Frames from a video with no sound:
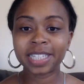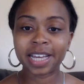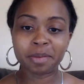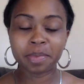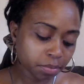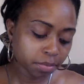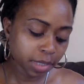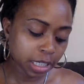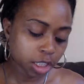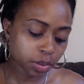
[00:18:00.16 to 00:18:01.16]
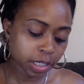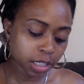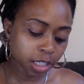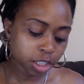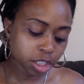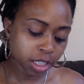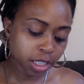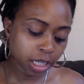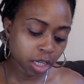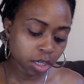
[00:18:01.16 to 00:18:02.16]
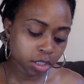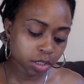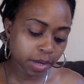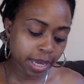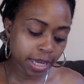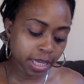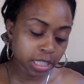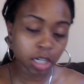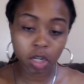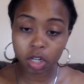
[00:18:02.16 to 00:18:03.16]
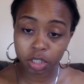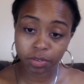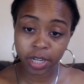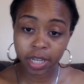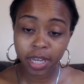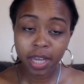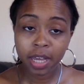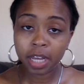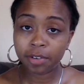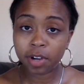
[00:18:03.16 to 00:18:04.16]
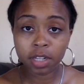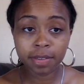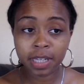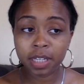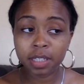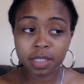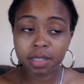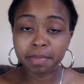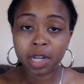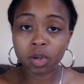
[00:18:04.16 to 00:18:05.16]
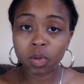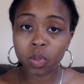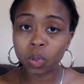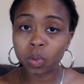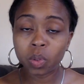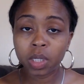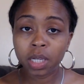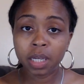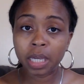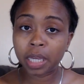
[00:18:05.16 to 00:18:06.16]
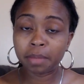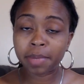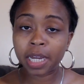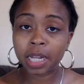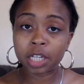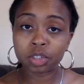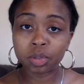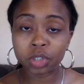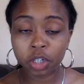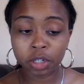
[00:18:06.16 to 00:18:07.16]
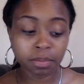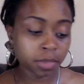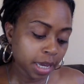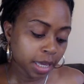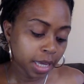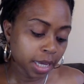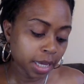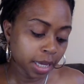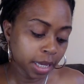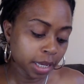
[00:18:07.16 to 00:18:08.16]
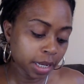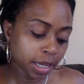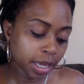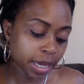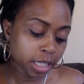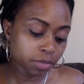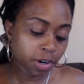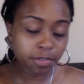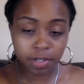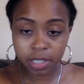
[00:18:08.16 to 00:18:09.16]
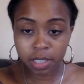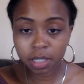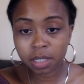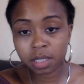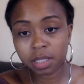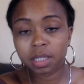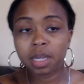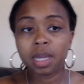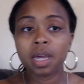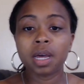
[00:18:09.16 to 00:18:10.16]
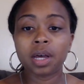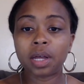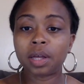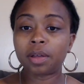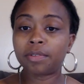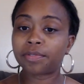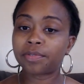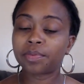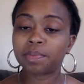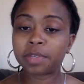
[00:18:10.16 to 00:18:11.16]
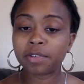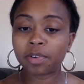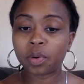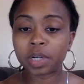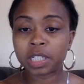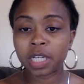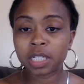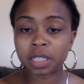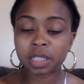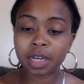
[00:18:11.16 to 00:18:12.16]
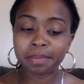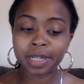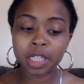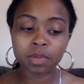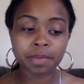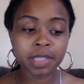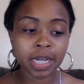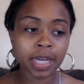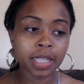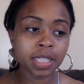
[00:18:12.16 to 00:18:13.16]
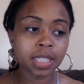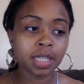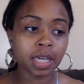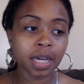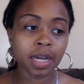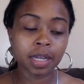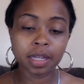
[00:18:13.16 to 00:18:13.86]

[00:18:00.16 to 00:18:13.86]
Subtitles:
type. So in addition, he also has a glossary of all of these medical and biological terms. And he has references of different organizations, companies, websites. He got